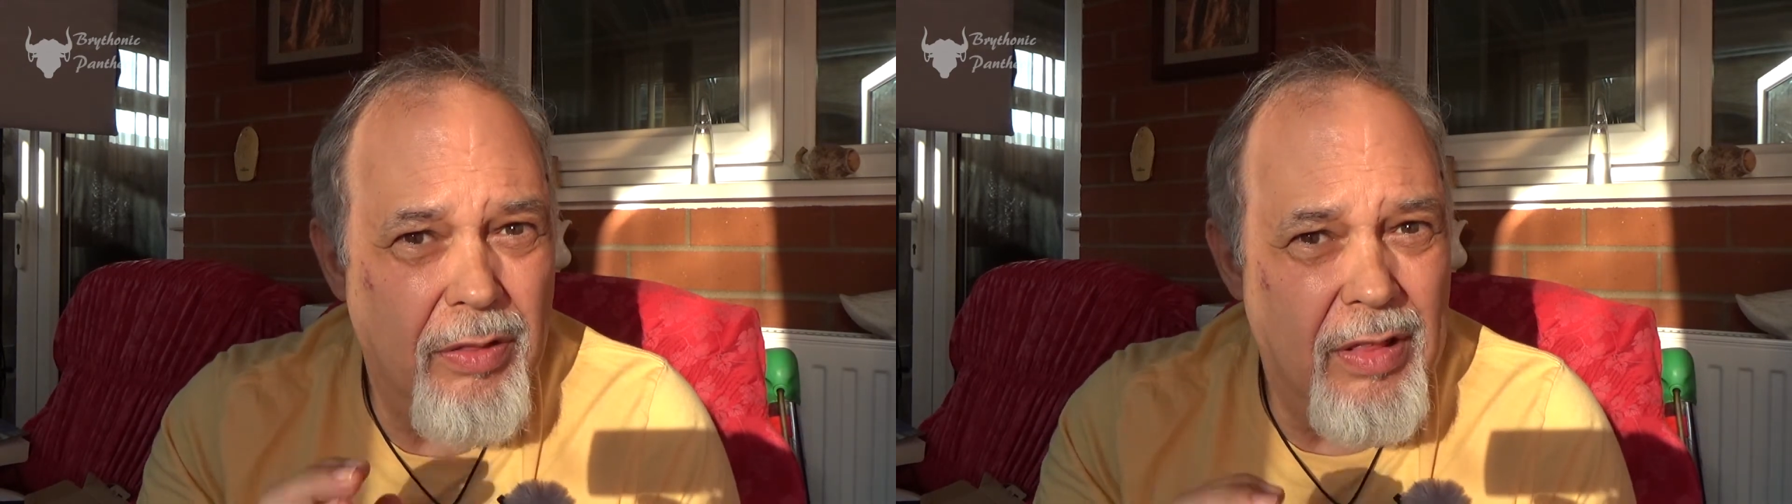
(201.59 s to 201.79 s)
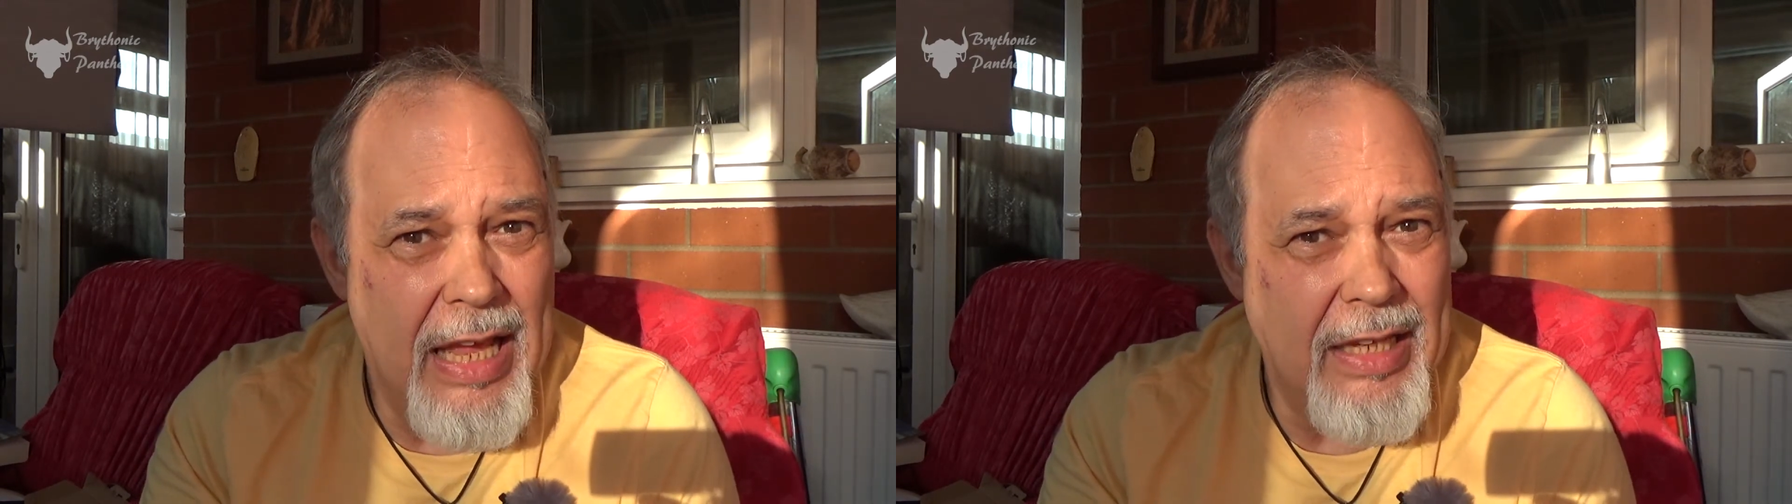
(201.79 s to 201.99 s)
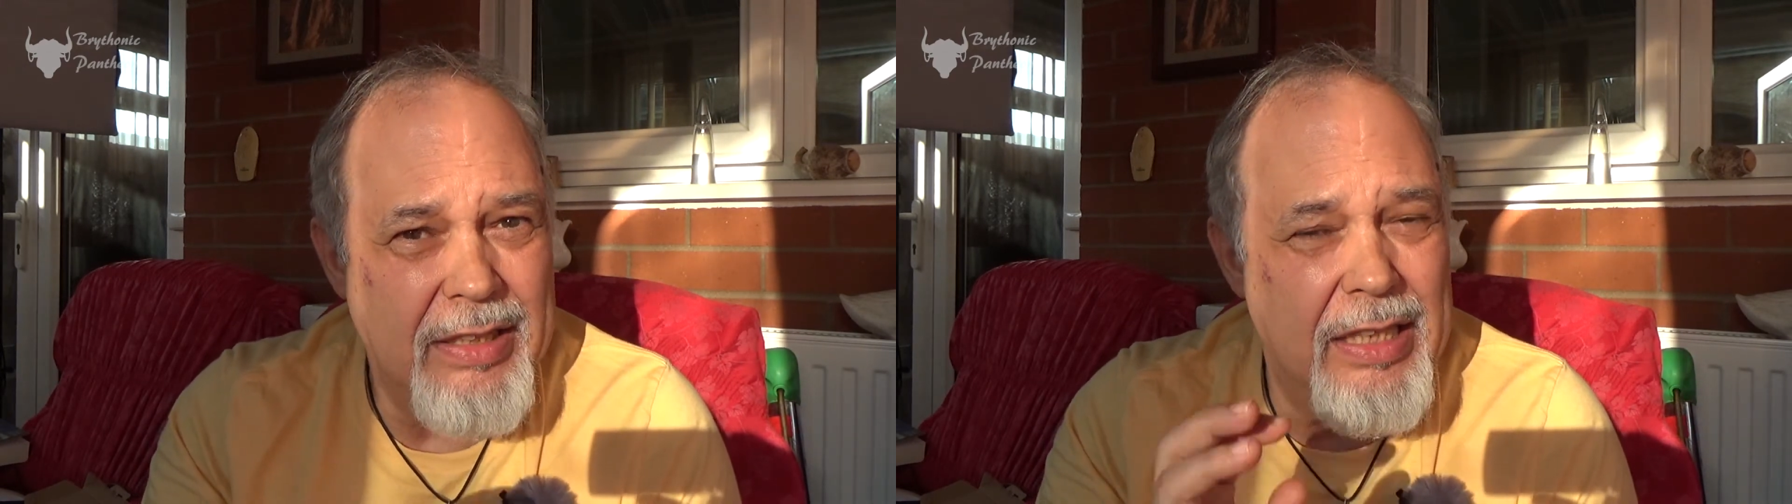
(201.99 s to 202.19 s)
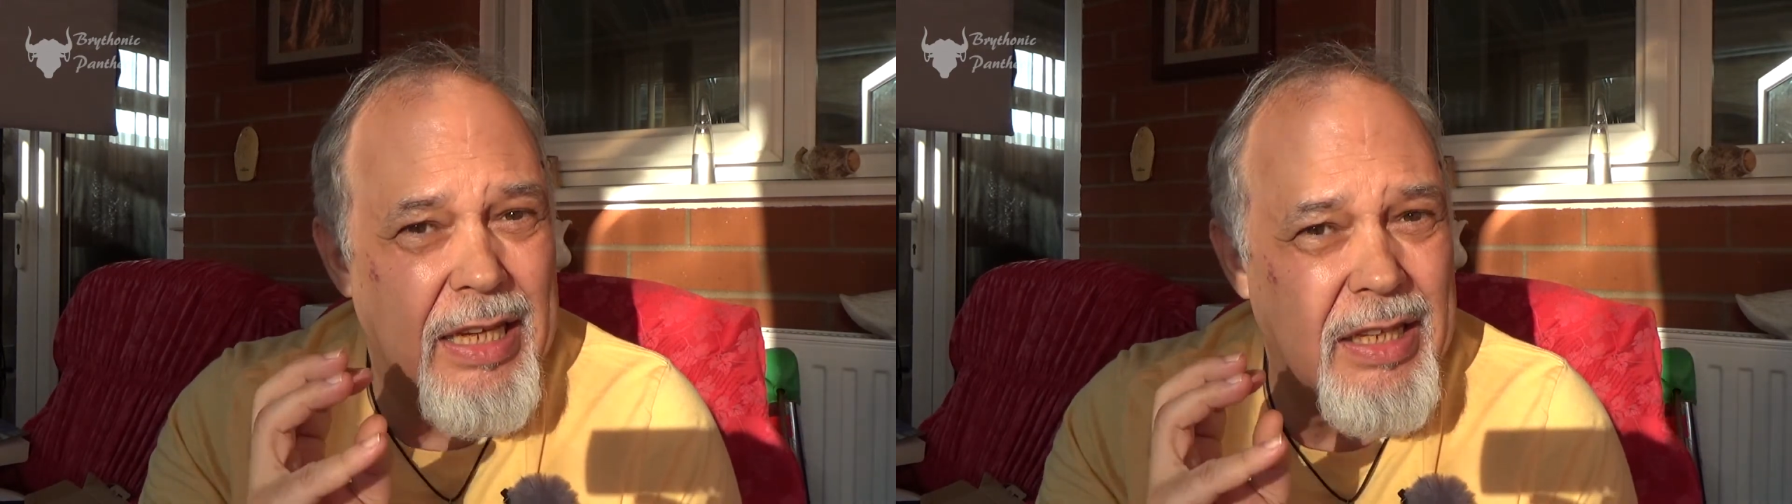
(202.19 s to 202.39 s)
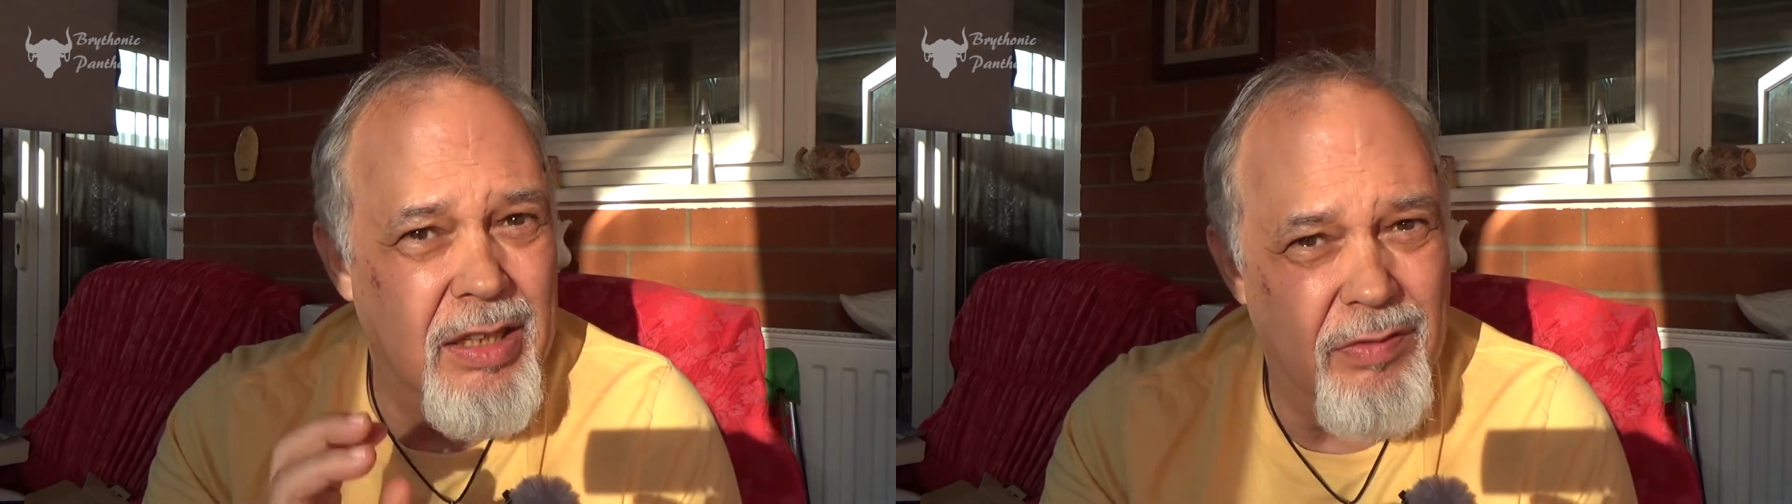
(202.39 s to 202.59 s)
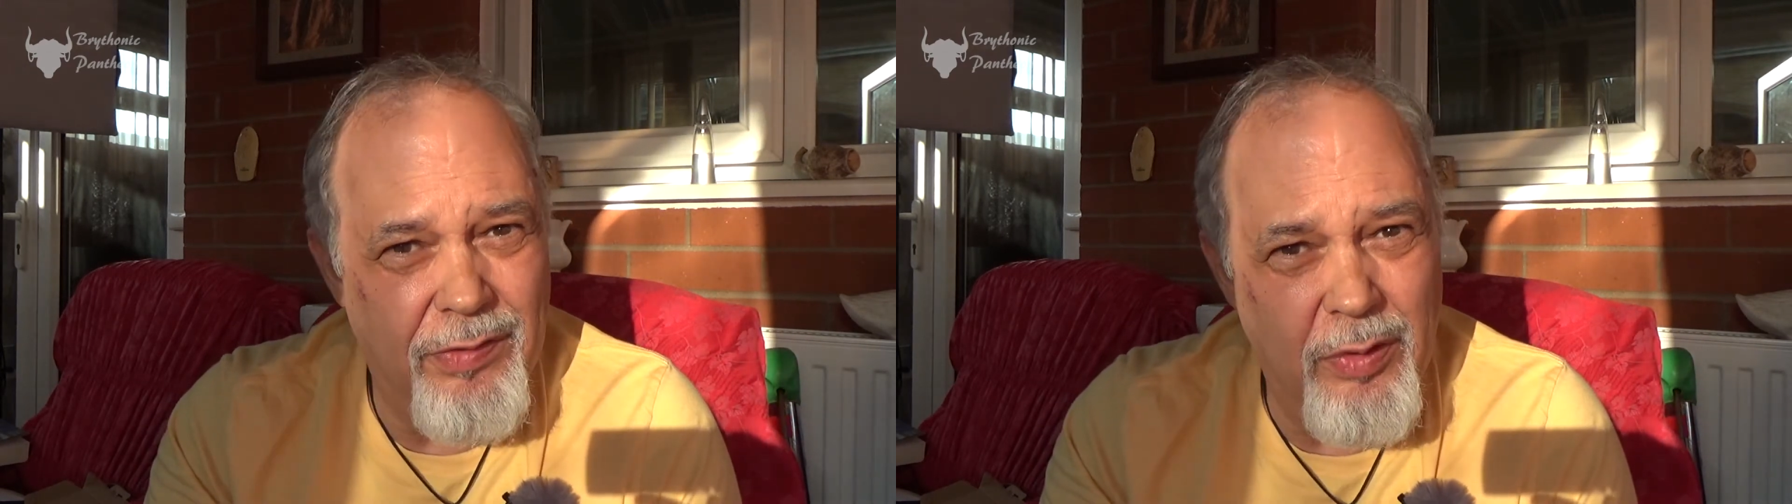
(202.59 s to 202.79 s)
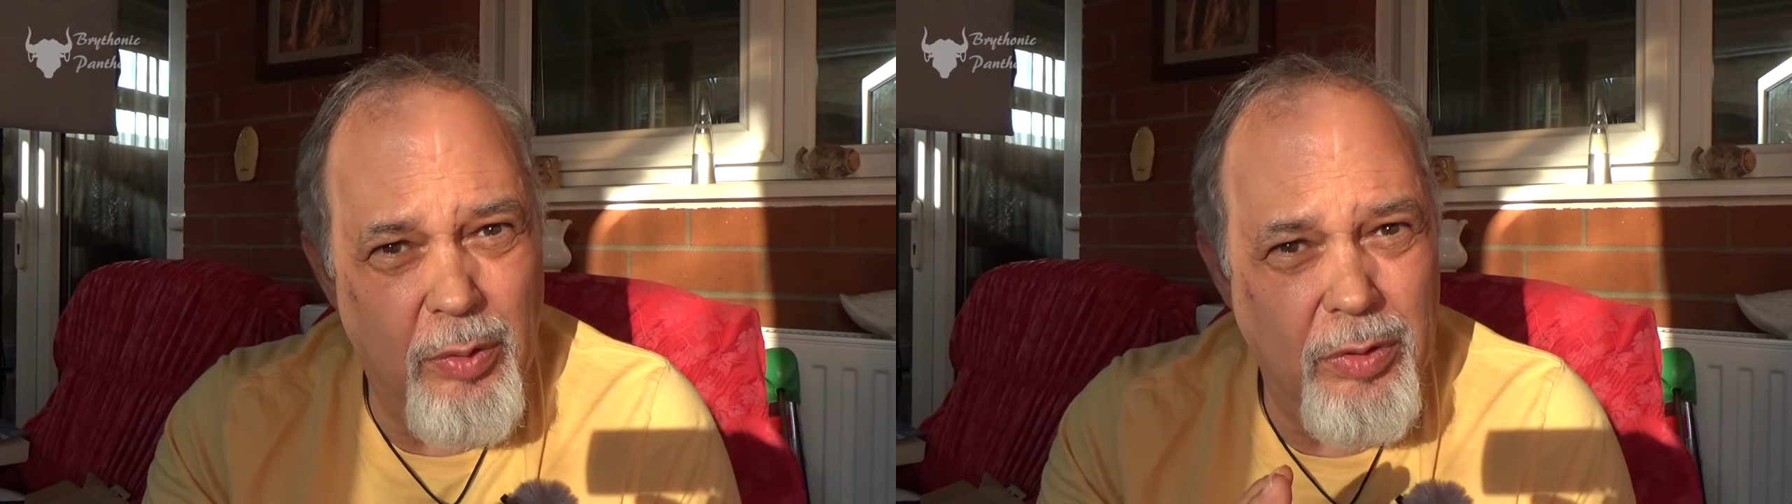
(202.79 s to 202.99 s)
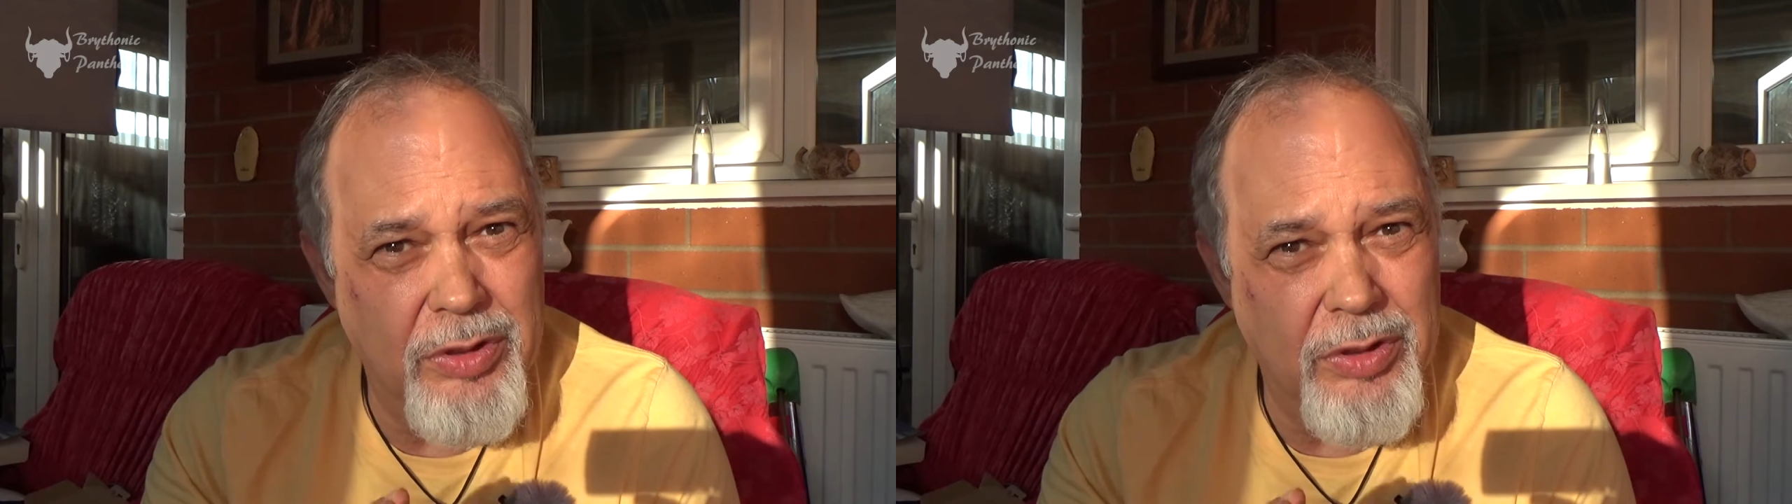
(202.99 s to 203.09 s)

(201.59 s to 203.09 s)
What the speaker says: that in the 1st